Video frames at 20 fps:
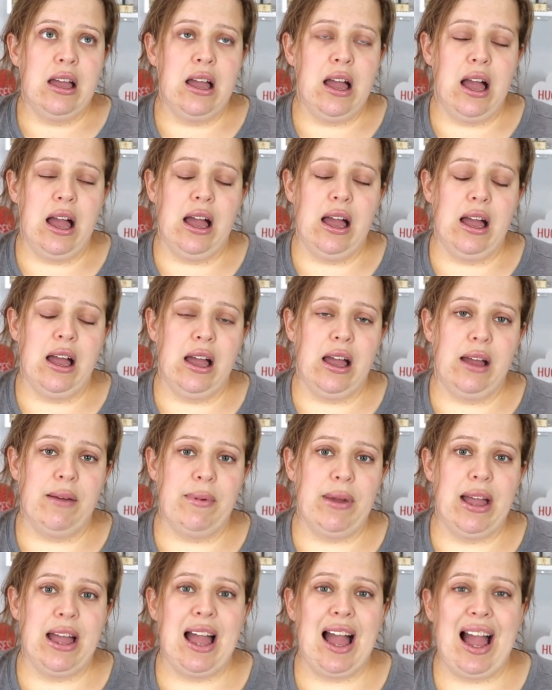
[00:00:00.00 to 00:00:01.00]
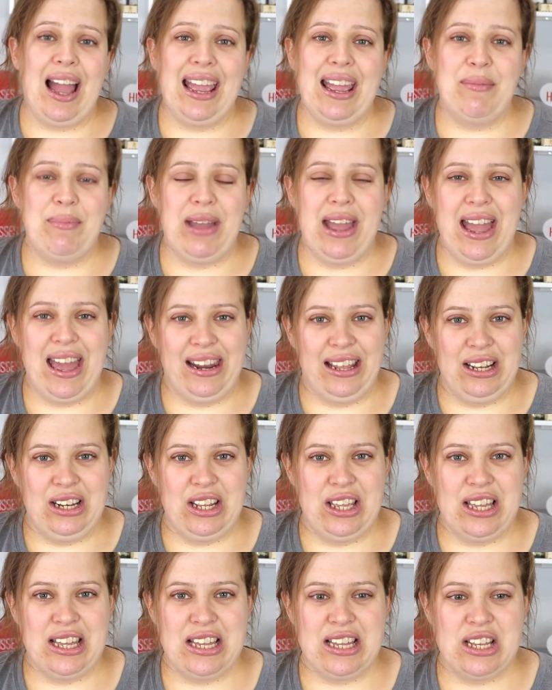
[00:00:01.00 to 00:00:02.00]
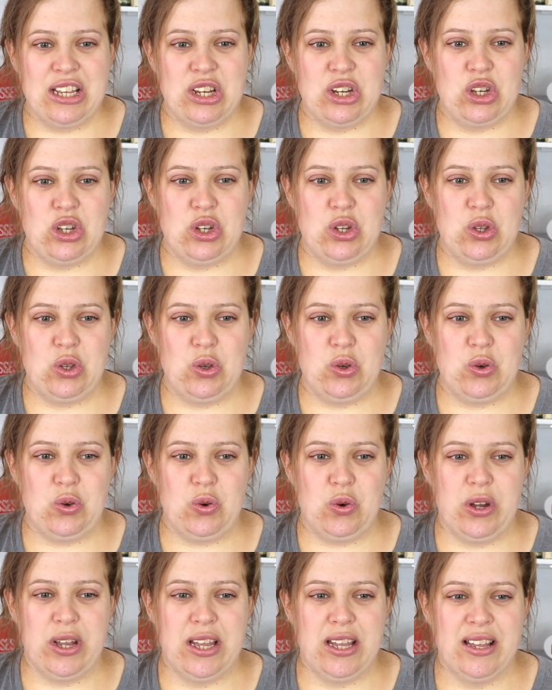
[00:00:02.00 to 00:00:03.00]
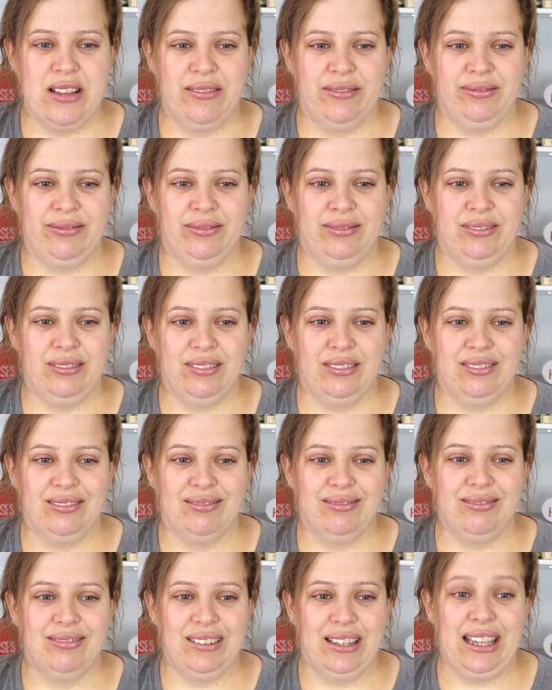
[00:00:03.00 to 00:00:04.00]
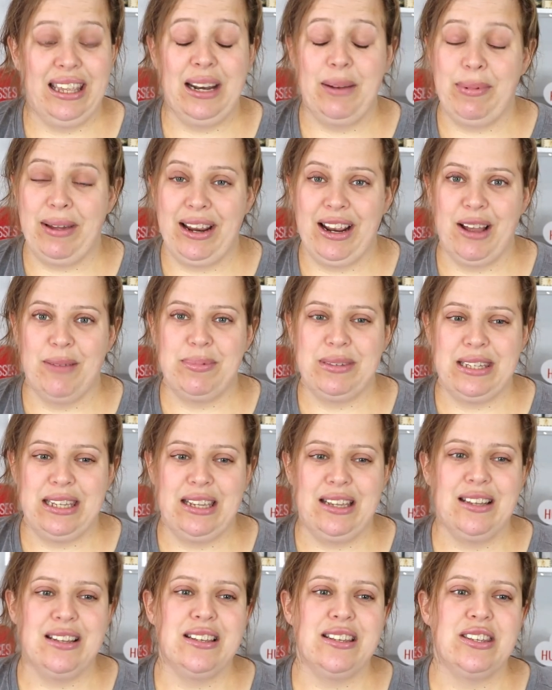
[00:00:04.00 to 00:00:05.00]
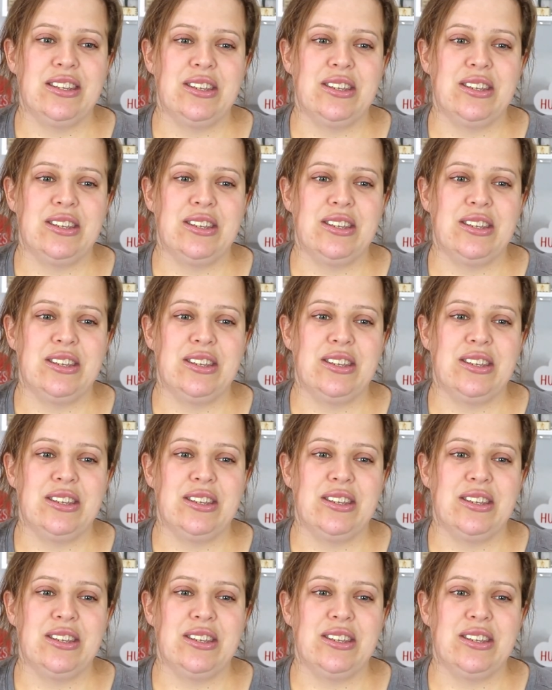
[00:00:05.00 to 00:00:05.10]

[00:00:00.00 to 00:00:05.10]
I am headed to get a biopsy.